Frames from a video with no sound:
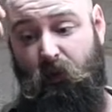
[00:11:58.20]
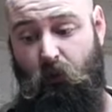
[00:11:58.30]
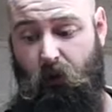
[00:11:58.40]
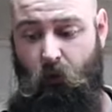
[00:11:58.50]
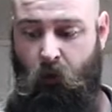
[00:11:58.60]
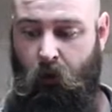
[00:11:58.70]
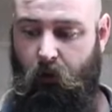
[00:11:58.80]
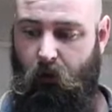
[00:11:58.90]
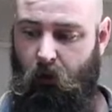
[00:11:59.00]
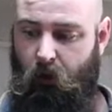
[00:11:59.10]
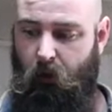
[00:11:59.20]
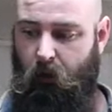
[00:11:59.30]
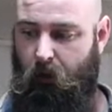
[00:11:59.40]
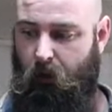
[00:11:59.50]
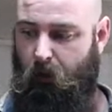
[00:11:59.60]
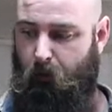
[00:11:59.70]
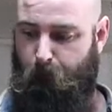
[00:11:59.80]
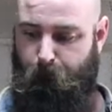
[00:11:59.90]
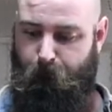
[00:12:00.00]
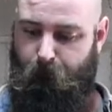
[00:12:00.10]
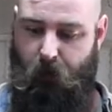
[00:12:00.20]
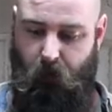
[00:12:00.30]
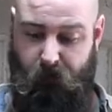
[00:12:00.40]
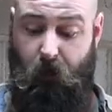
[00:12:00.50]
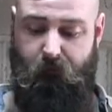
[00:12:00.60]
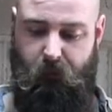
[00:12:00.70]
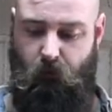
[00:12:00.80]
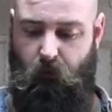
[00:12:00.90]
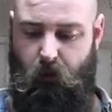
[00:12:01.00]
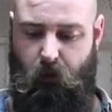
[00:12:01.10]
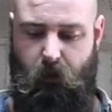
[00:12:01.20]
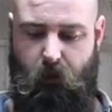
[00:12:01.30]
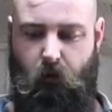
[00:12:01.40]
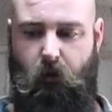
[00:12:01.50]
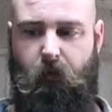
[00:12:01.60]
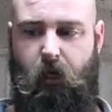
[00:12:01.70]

me what you want, because I'm still learning and I want to